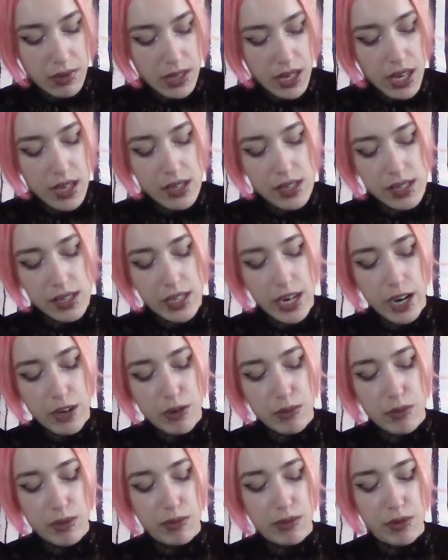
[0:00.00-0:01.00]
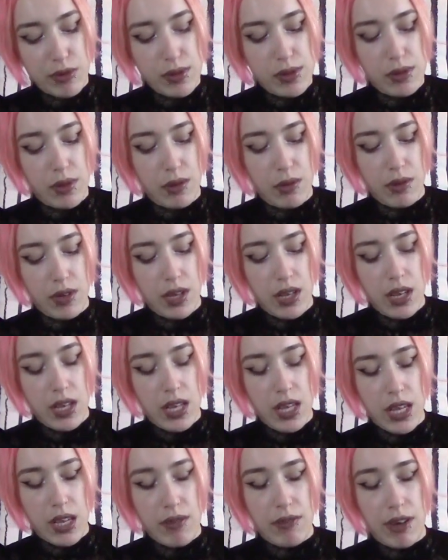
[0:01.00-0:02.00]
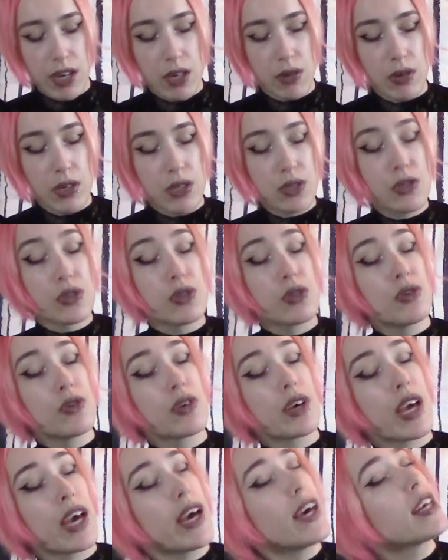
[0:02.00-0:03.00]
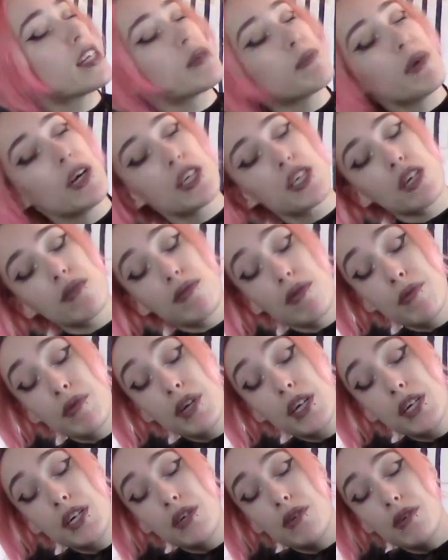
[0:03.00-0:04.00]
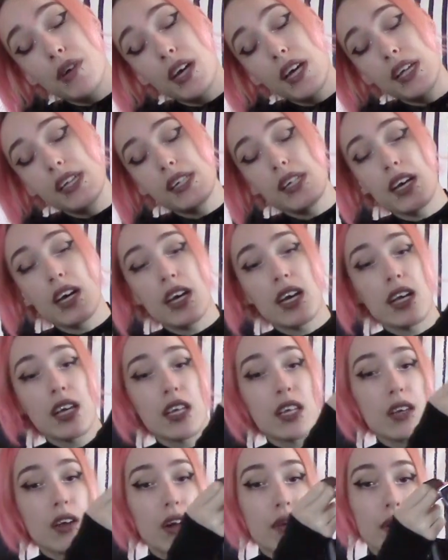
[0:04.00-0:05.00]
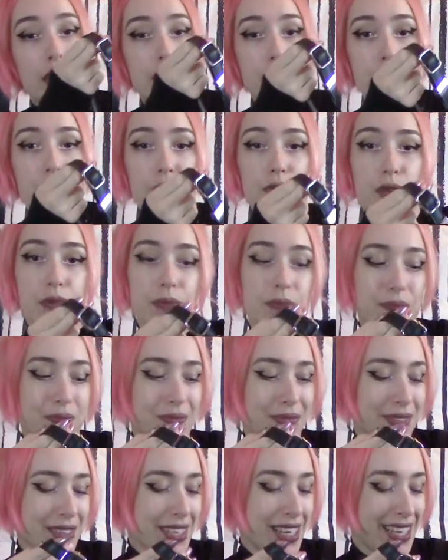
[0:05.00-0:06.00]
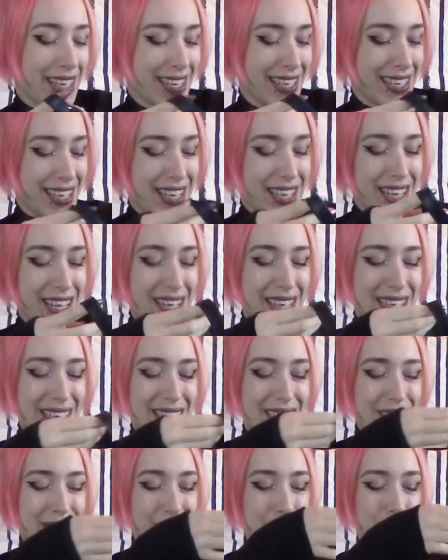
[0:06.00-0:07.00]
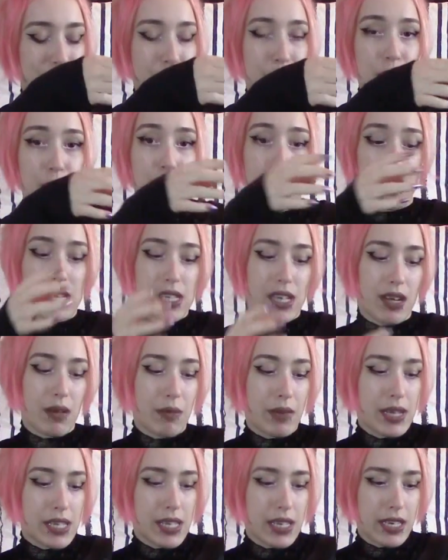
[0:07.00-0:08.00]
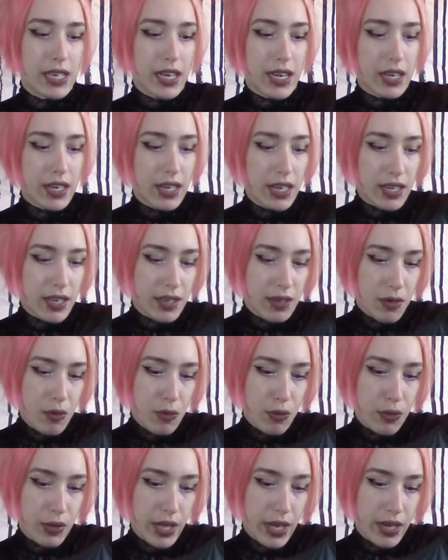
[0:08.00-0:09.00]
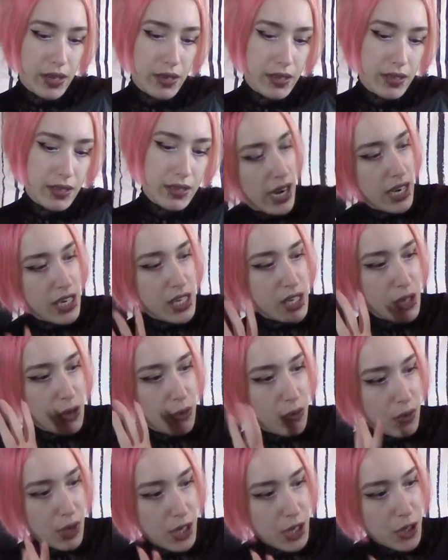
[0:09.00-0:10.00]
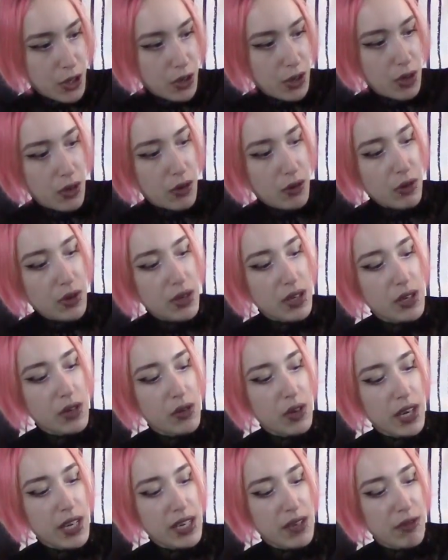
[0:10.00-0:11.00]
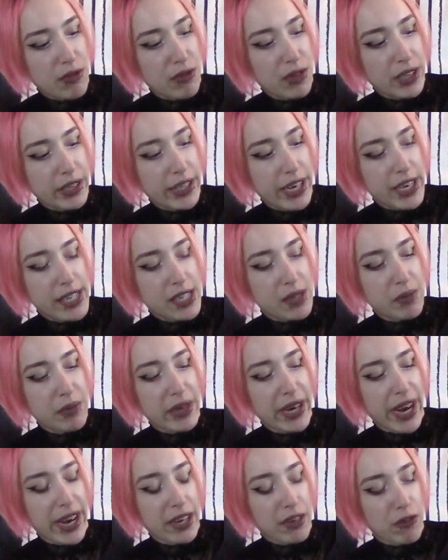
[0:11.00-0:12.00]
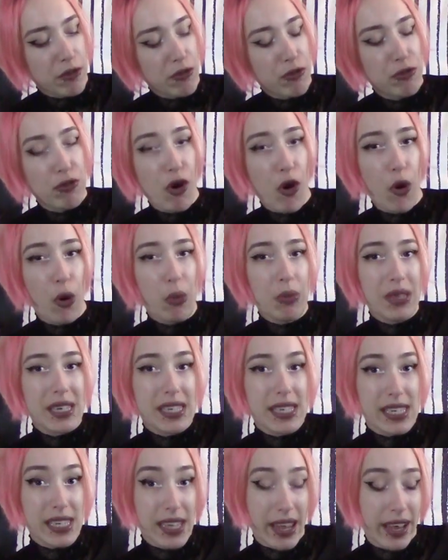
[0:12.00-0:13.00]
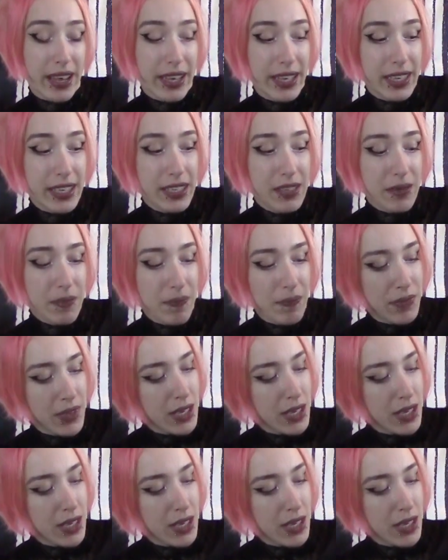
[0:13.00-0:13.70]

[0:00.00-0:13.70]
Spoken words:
Yes, they are removable, so if I don't want to look as much of a weirdo as I already do, okay, but the wings are amazing. They are squishy, you know, you can feel there's some kind of foam inside,